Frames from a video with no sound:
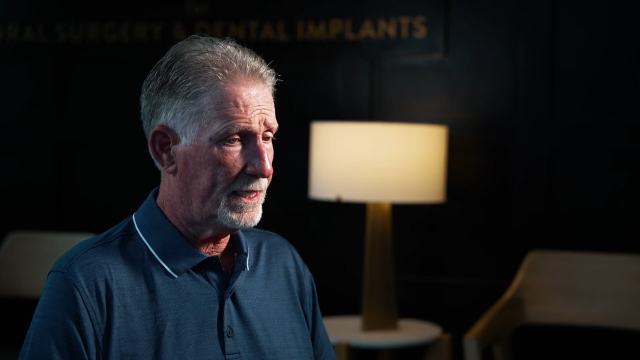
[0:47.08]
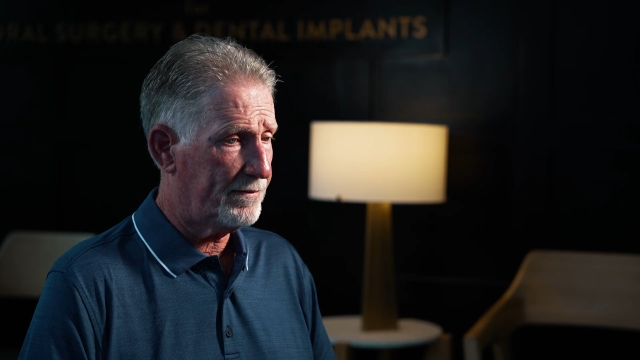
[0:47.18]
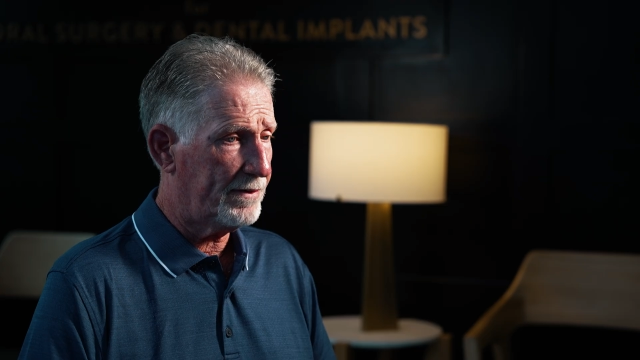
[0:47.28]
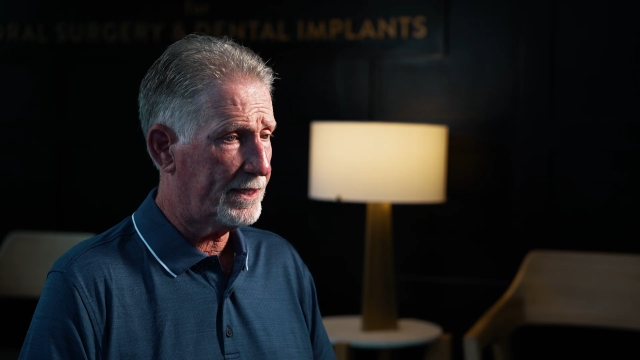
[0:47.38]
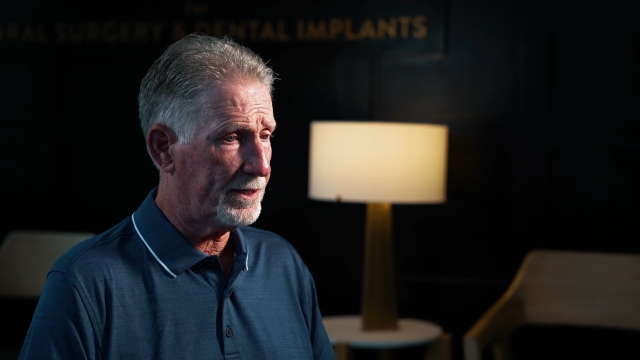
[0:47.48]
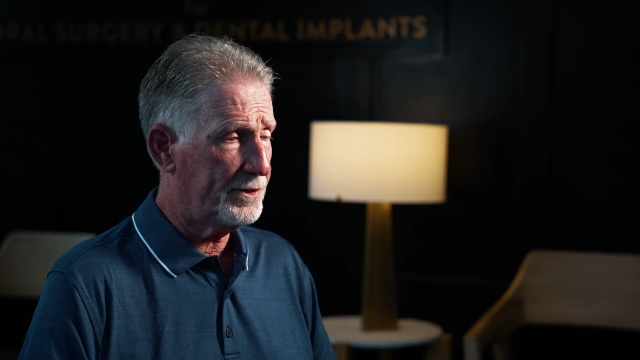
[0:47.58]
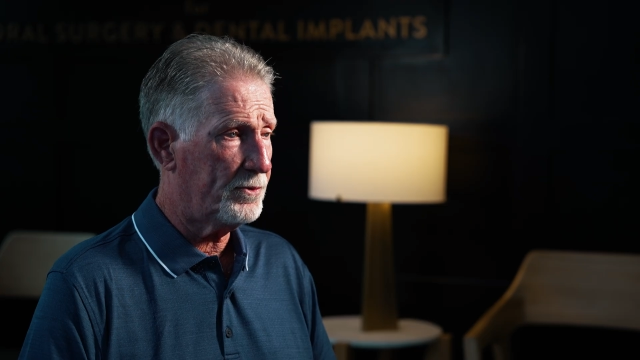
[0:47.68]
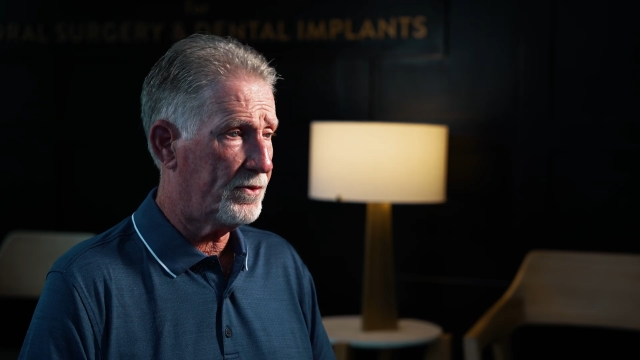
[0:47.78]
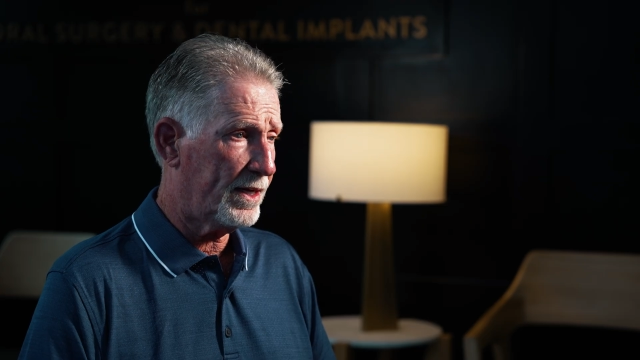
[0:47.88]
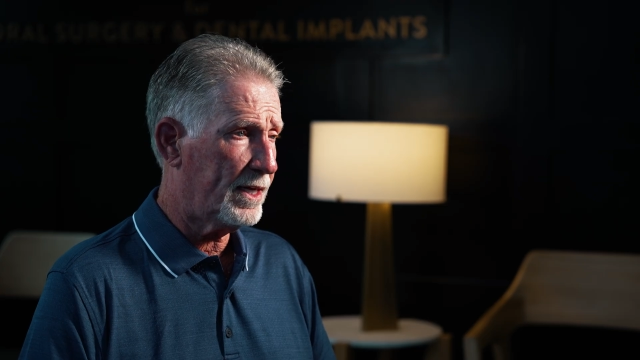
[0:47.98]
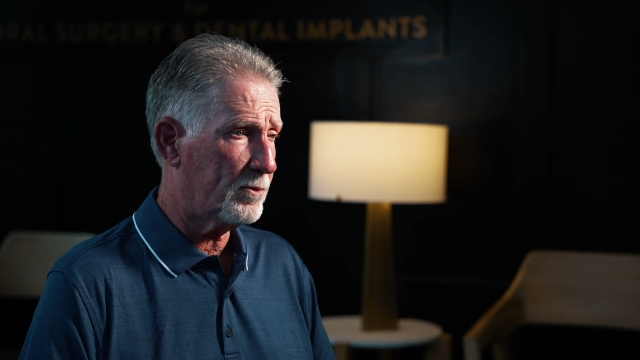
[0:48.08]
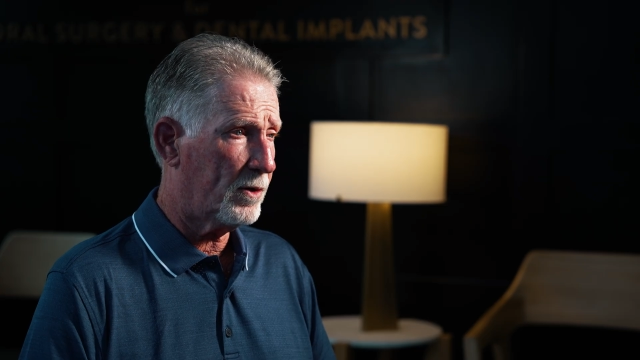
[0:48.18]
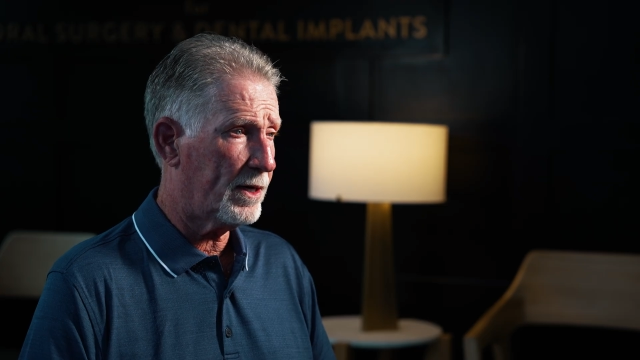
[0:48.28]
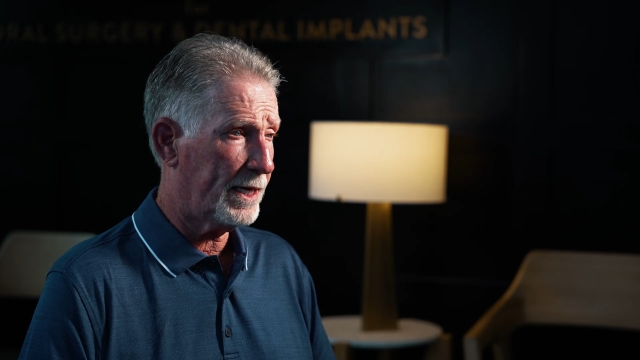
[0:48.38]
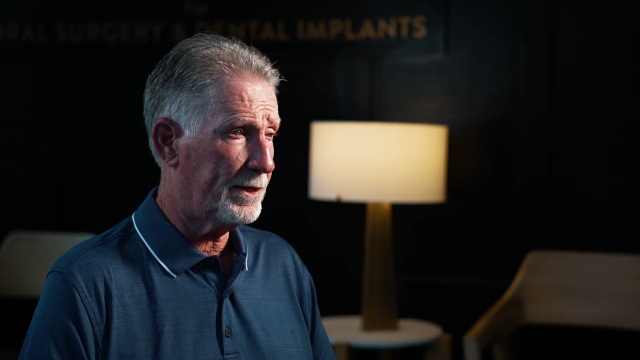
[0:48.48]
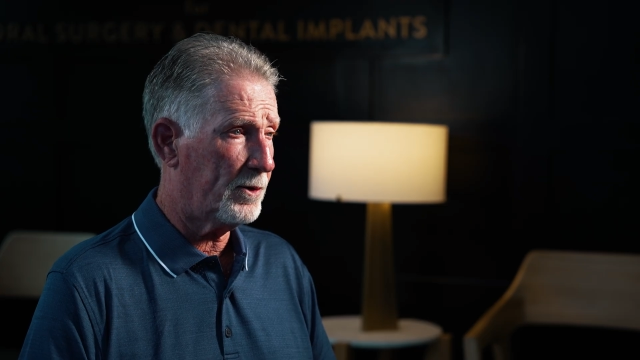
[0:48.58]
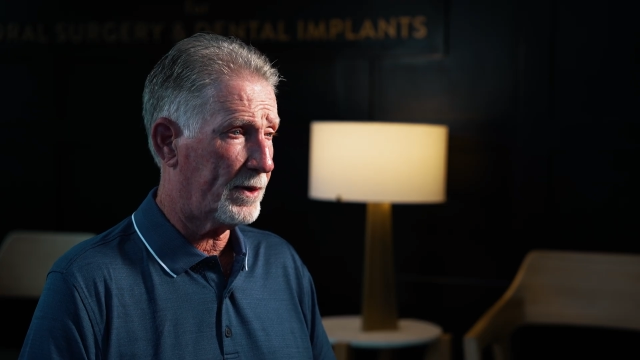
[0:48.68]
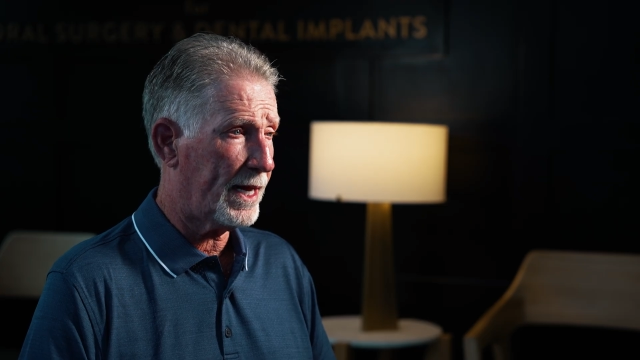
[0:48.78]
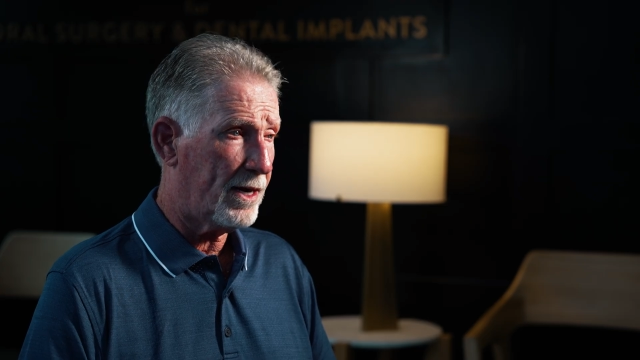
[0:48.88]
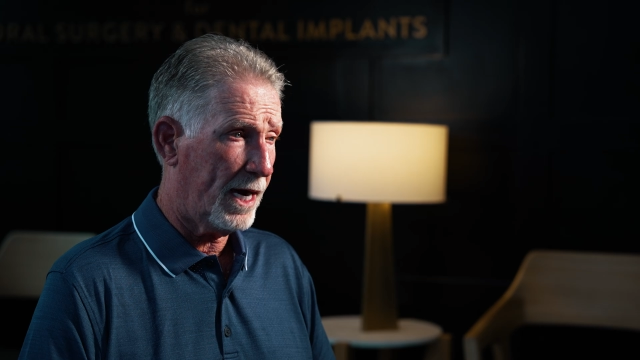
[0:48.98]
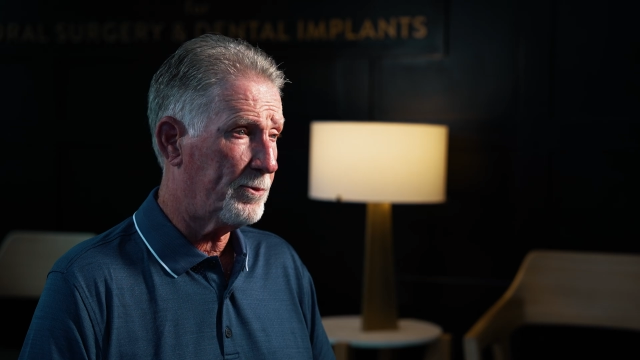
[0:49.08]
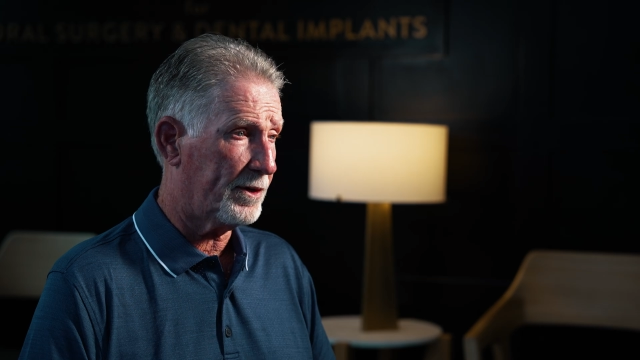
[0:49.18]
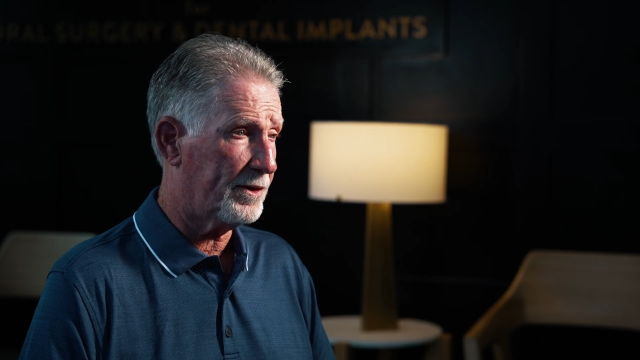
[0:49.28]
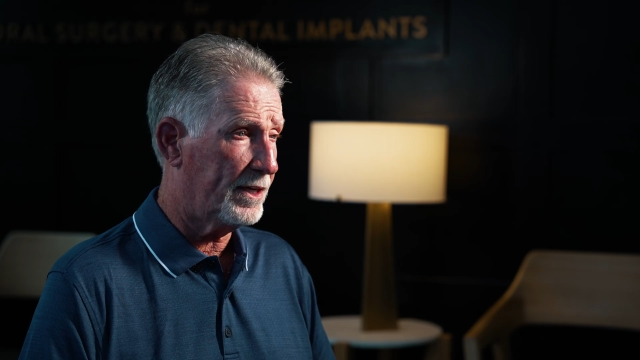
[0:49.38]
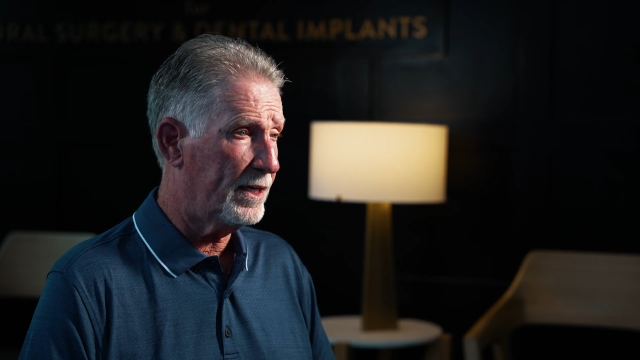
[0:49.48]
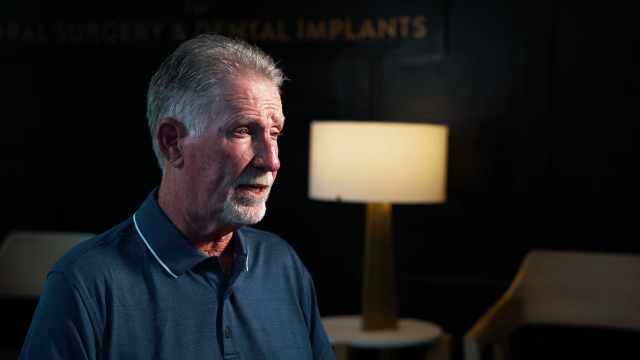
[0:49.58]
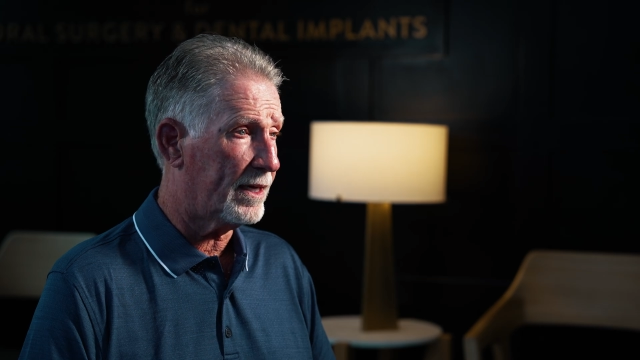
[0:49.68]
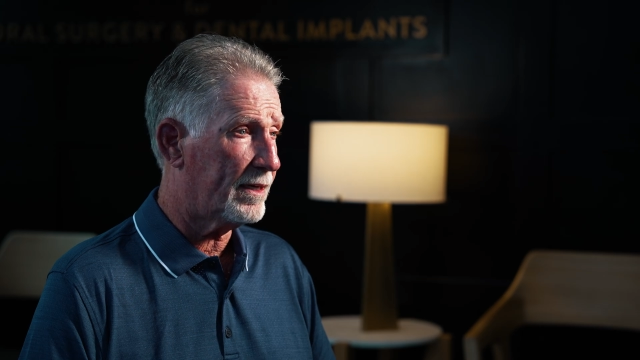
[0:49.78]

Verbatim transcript: If I'd have knew then what I know now, I would have done it.